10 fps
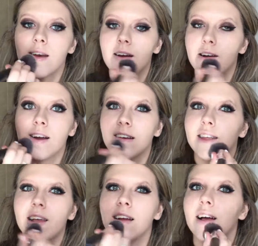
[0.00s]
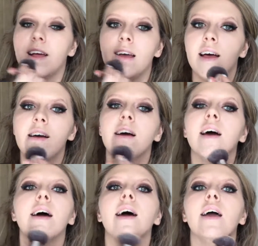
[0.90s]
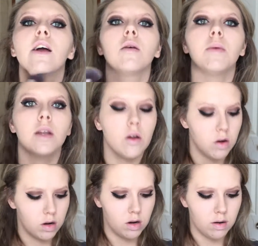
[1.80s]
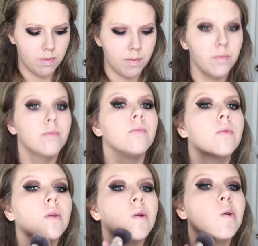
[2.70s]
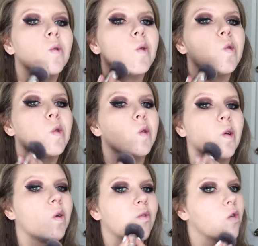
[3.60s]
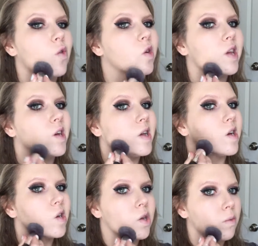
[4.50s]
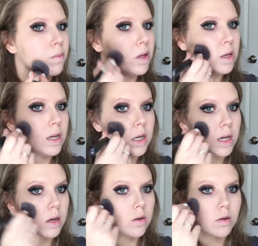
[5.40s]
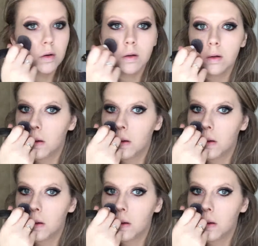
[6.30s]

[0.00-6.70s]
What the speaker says: darker, just like a hair bit darker. So of course I like to blend it down.